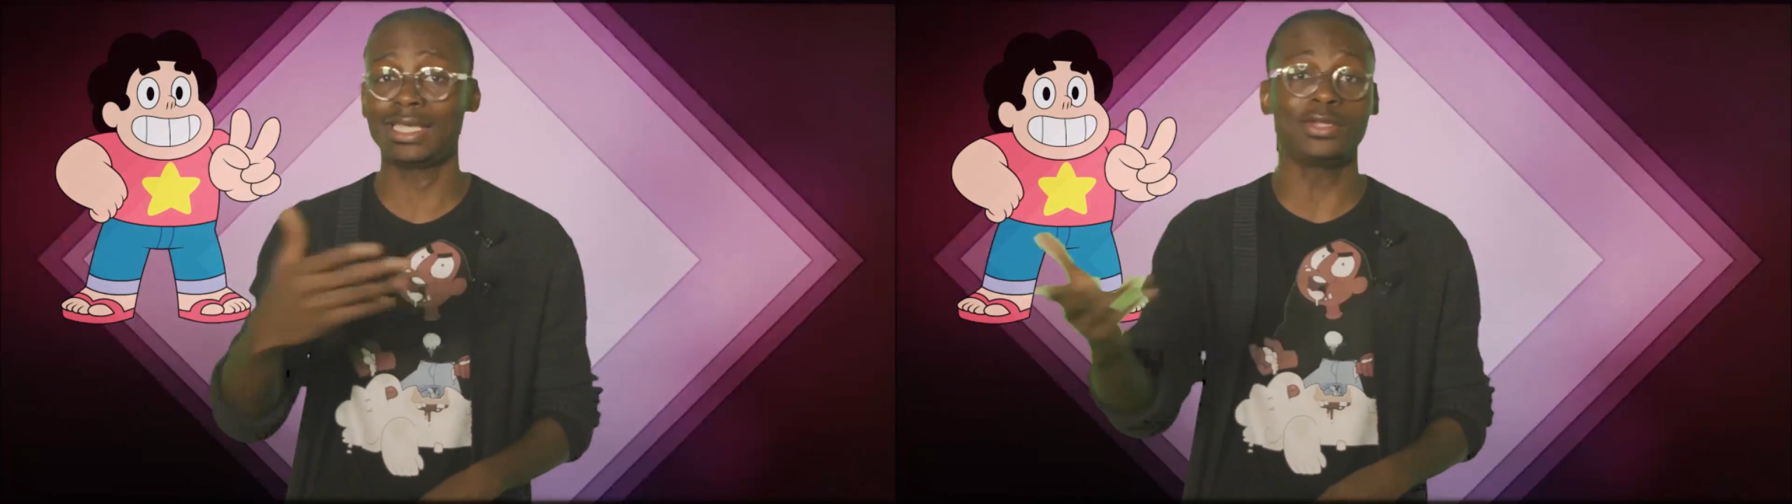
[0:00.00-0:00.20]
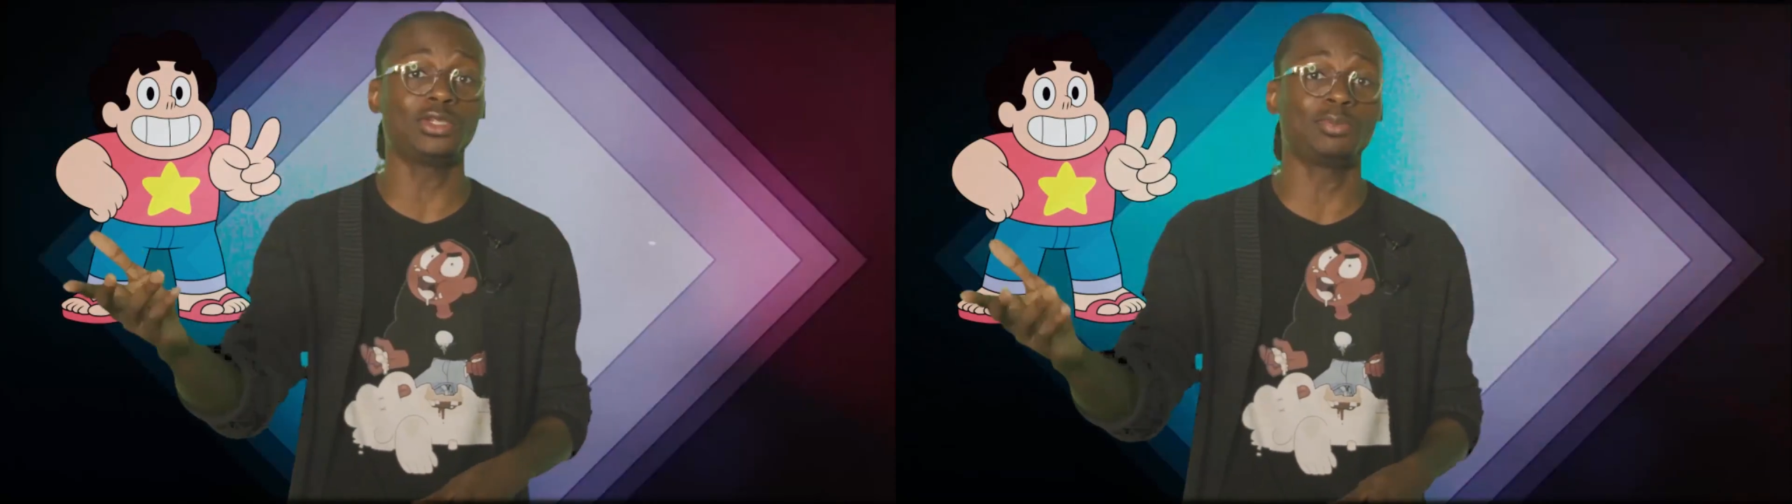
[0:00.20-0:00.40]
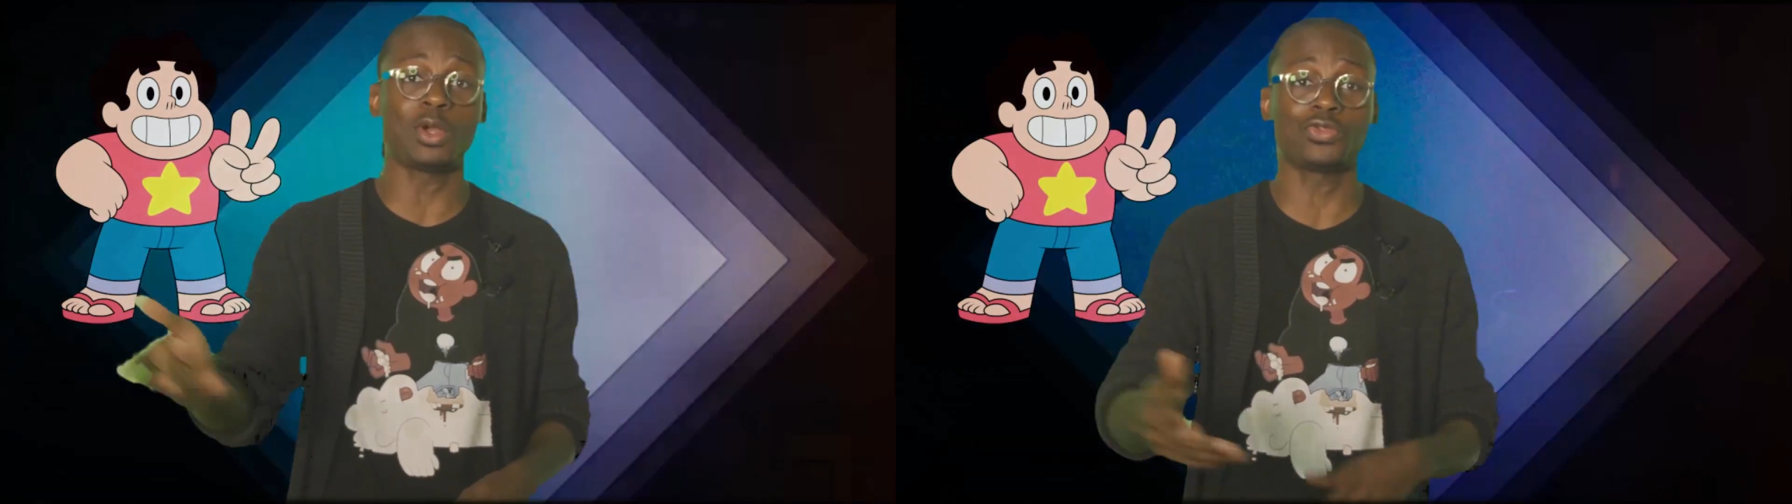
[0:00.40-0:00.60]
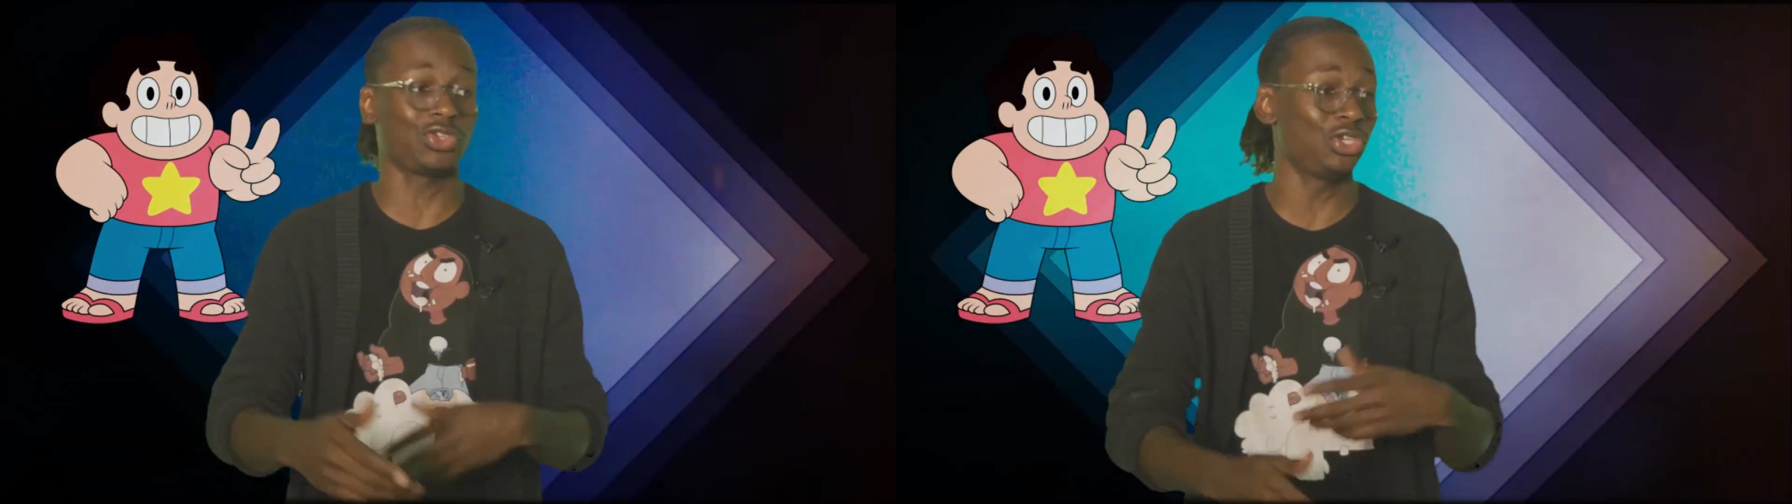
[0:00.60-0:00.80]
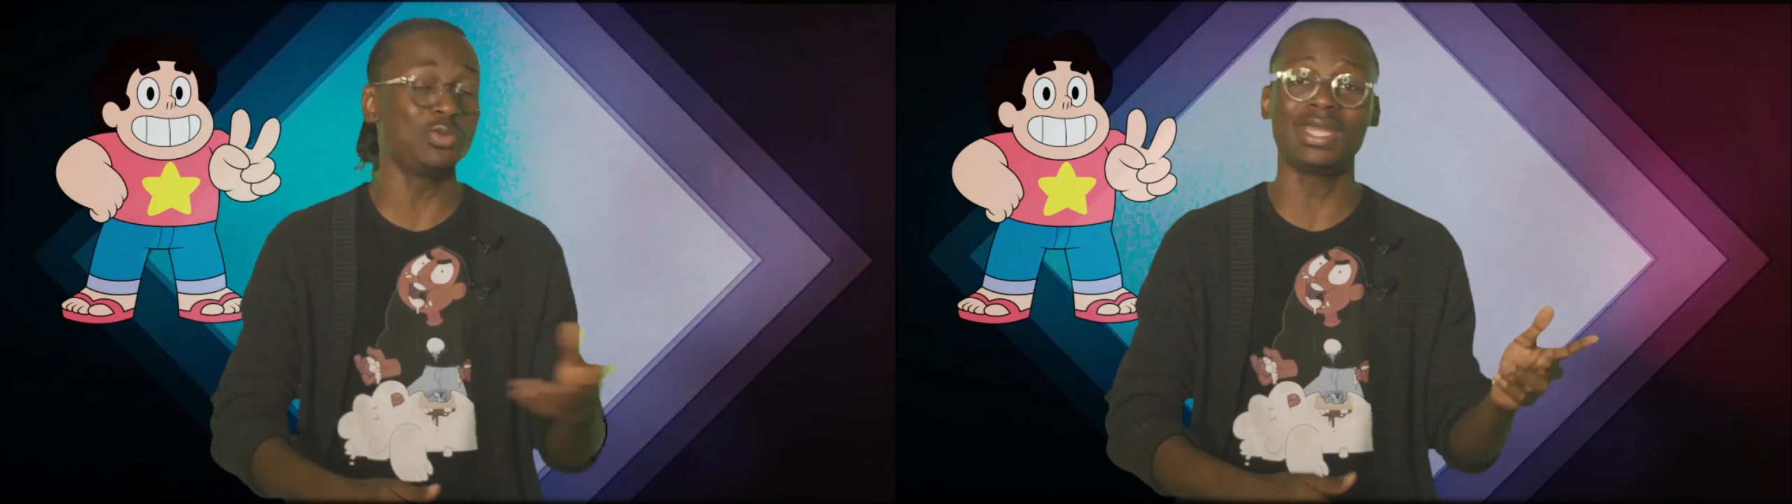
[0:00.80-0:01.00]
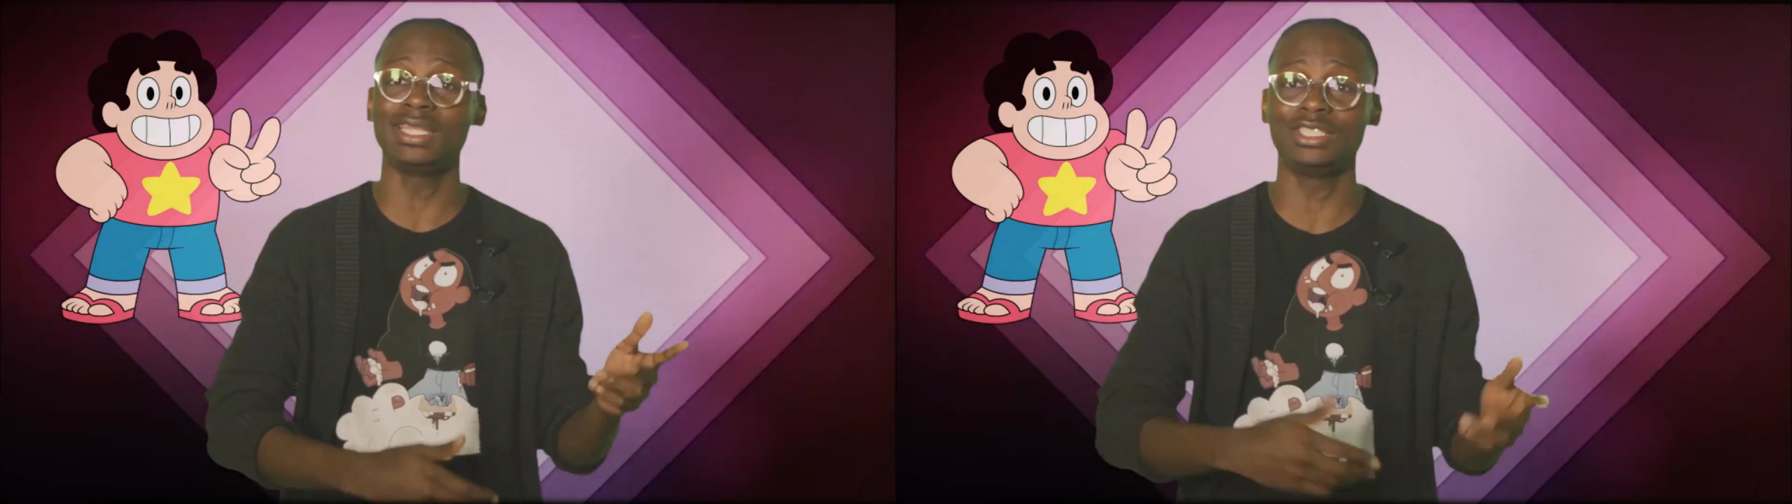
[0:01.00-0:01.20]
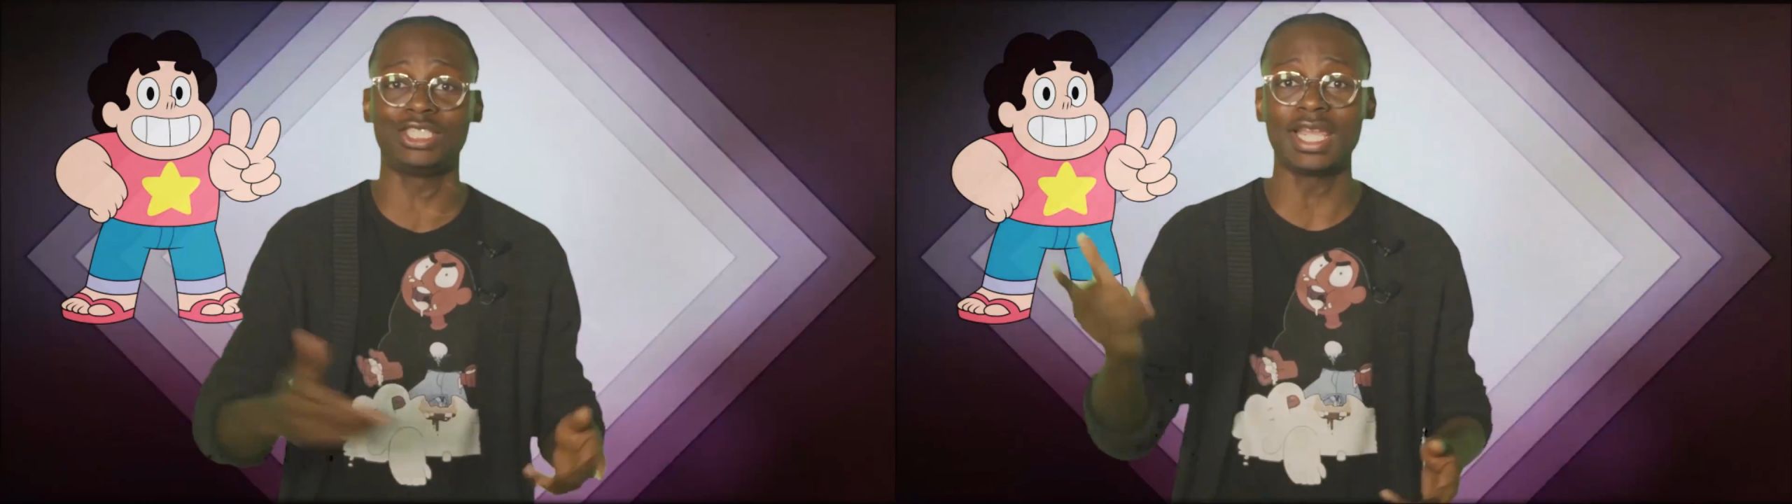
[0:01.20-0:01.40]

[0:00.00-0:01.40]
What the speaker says: healed both human and